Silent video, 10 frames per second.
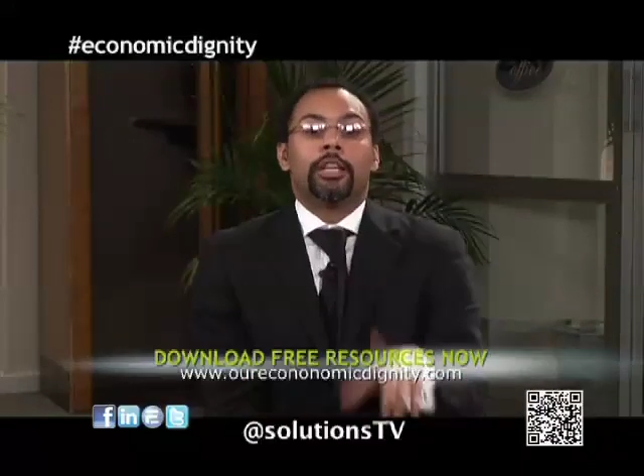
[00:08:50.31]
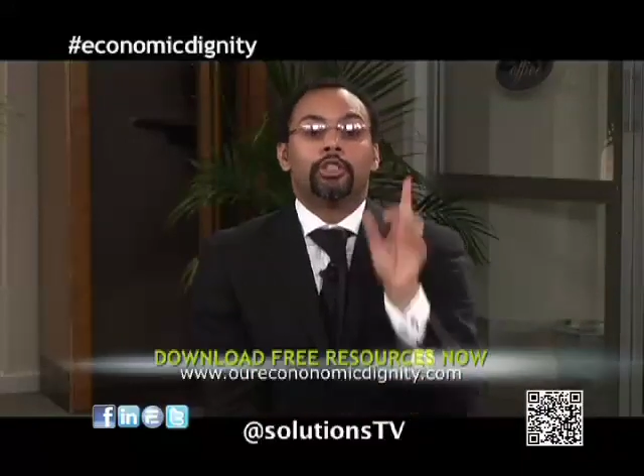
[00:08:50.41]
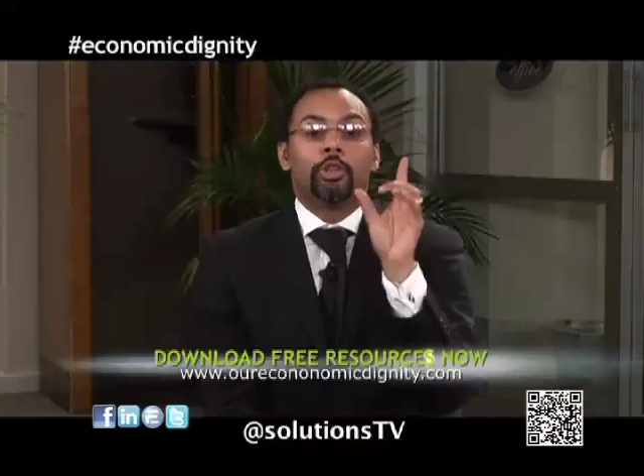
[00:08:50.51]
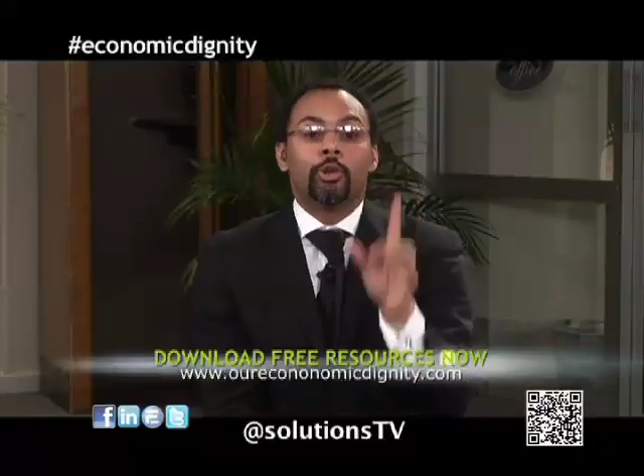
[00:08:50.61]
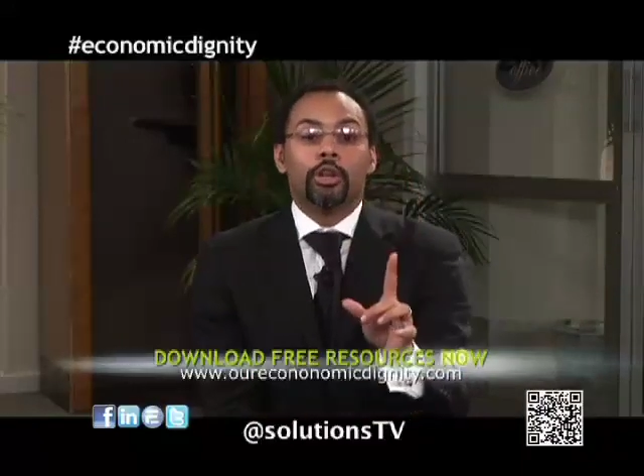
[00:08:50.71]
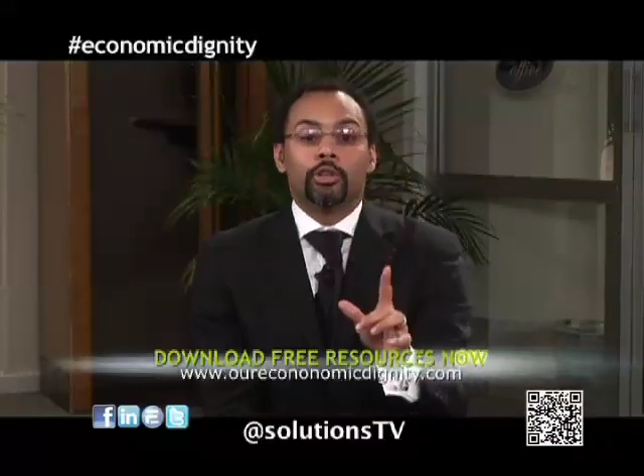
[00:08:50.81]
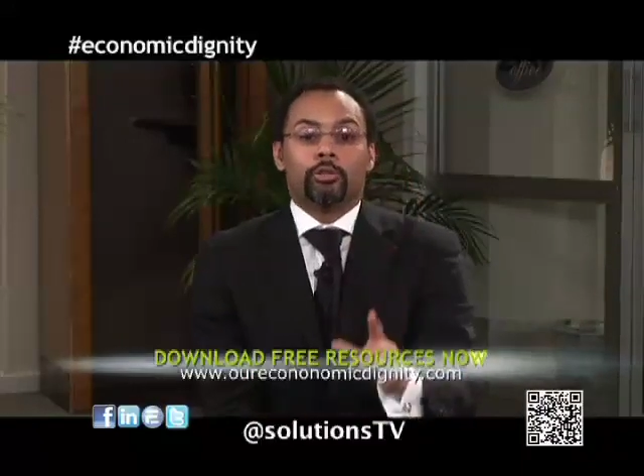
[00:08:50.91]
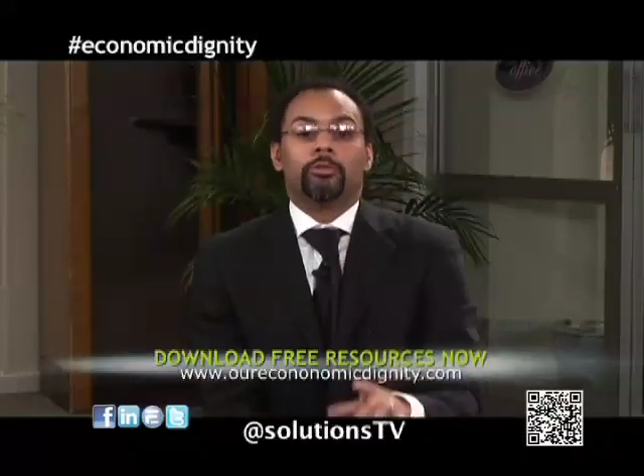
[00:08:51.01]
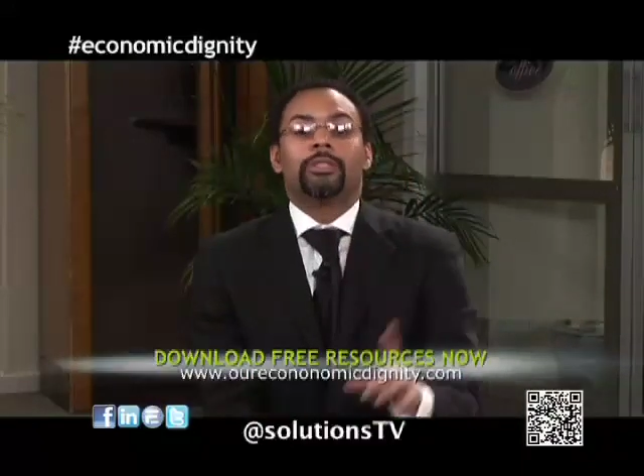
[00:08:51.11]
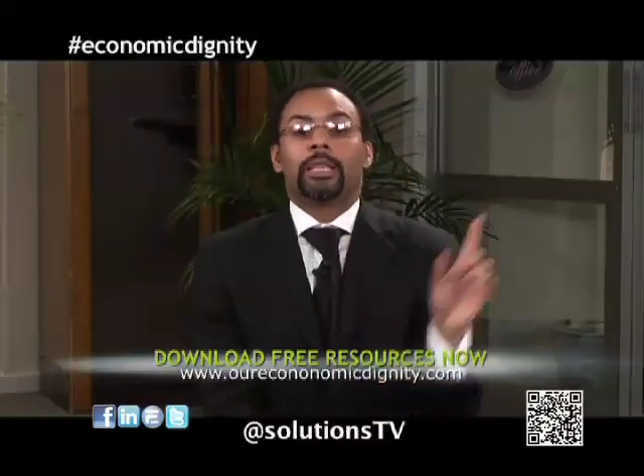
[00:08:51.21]
It's
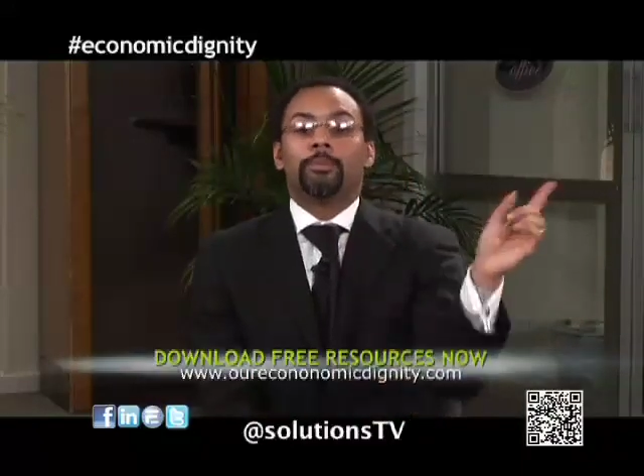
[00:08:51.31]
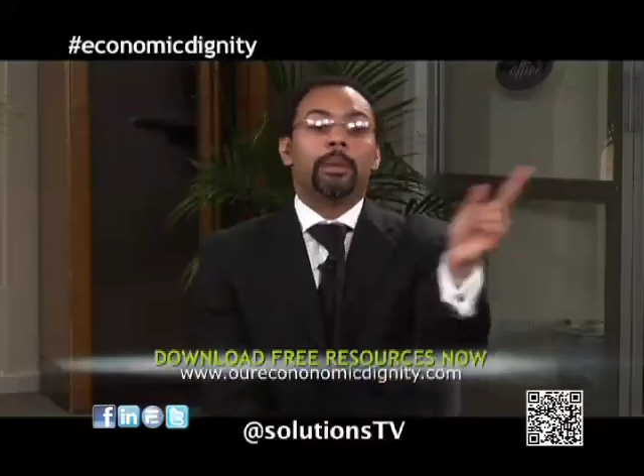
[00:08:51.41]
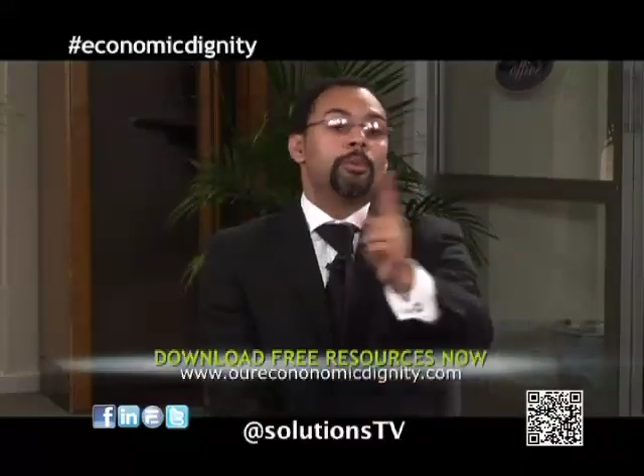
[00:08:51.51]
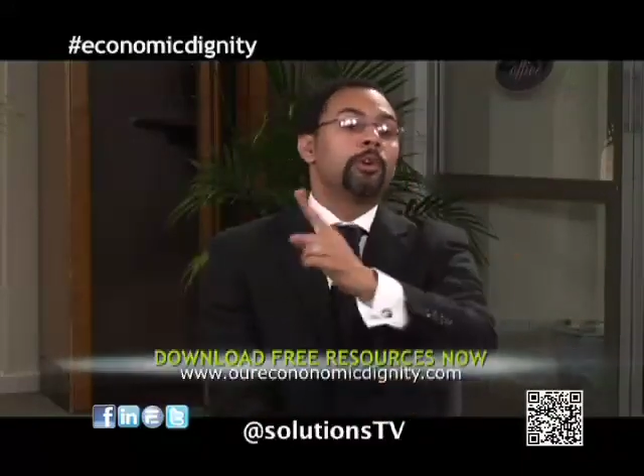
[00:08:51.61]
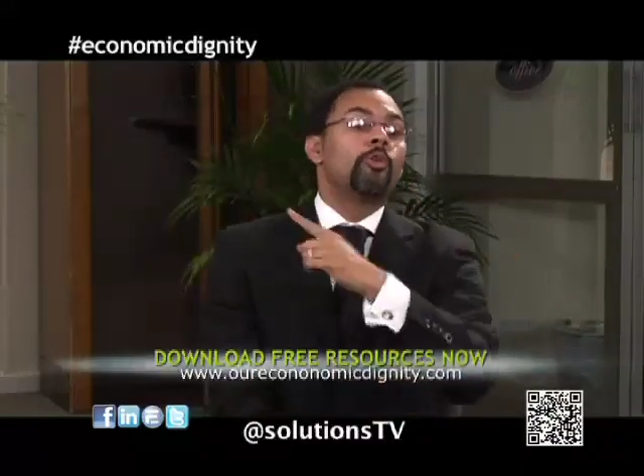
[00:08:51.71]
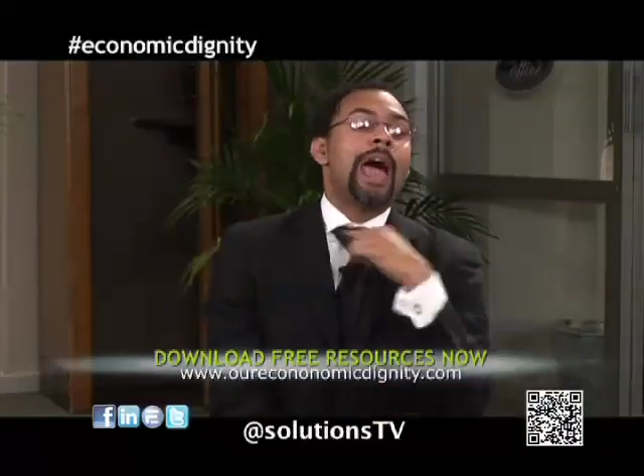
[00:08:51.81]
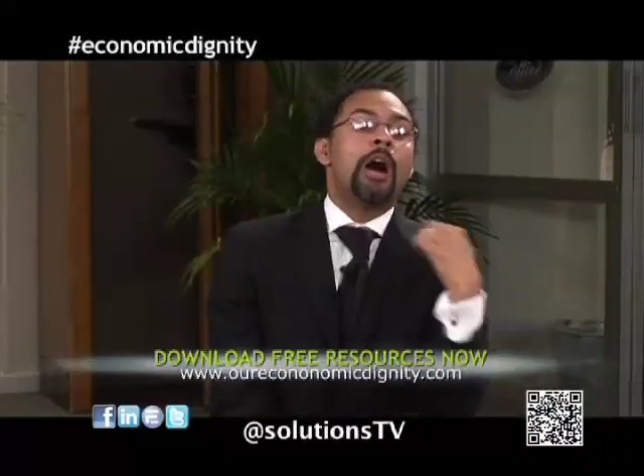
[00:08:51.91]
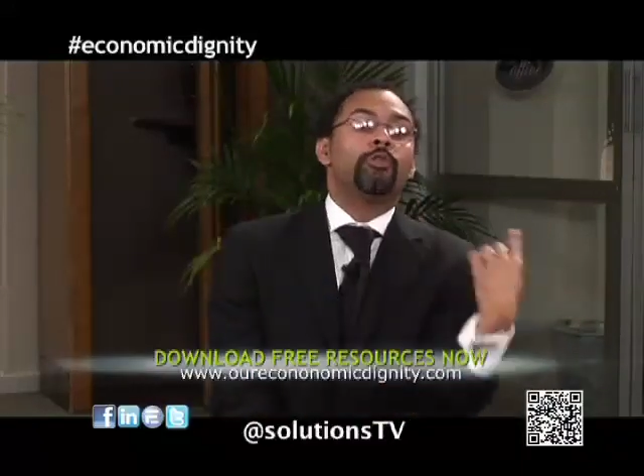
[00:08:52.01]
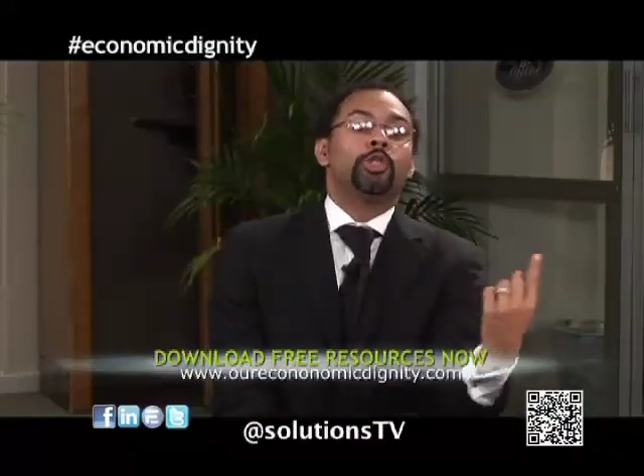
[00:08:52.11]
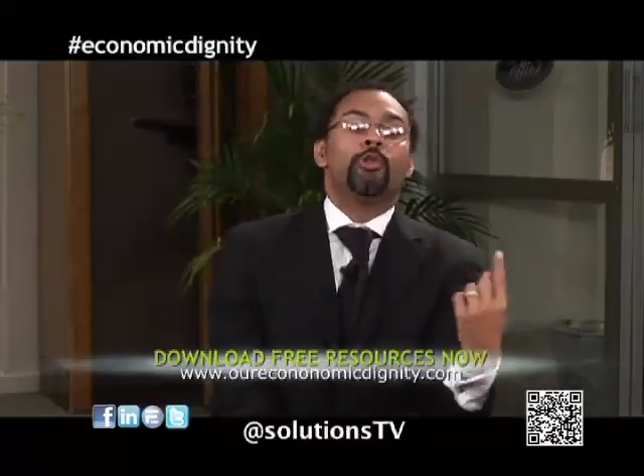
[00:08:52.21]
critical that the people
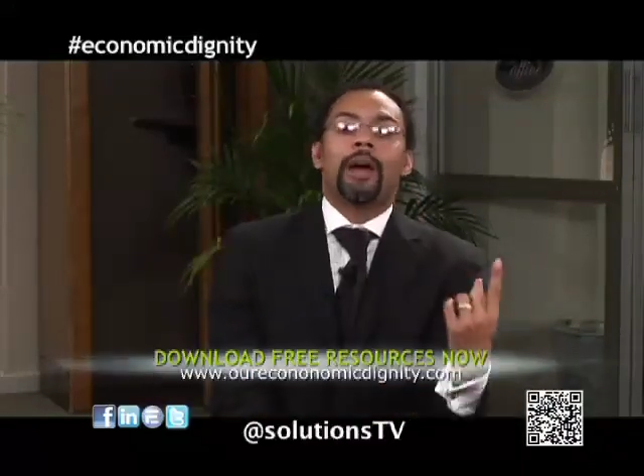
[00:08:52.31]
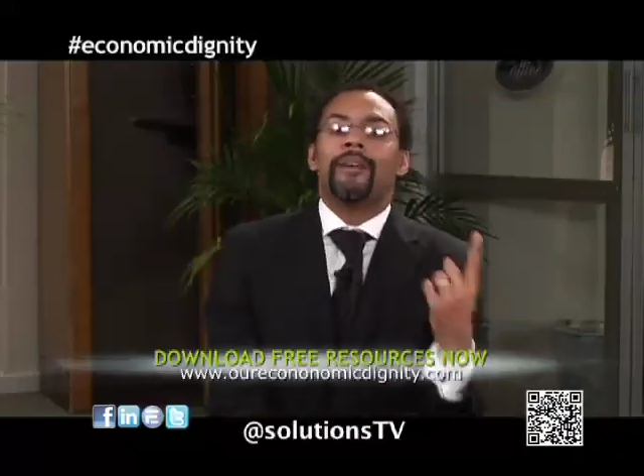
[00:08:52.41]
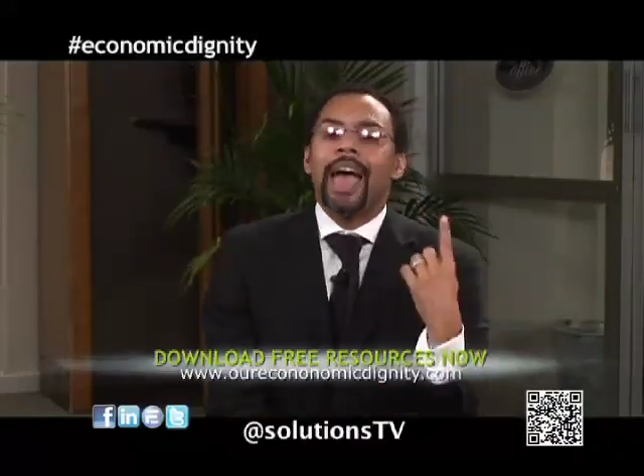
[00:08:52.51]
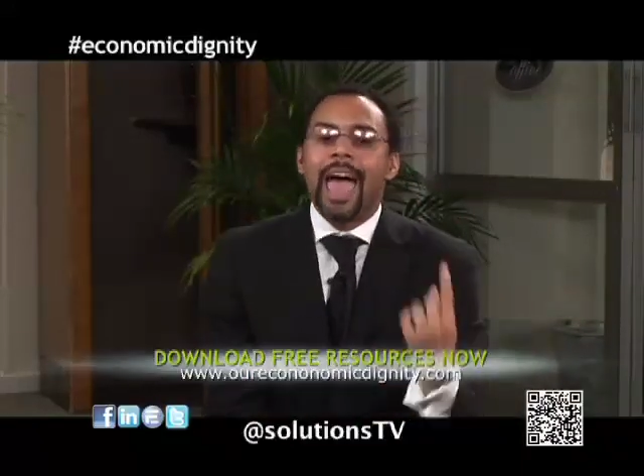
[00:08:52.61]
around you have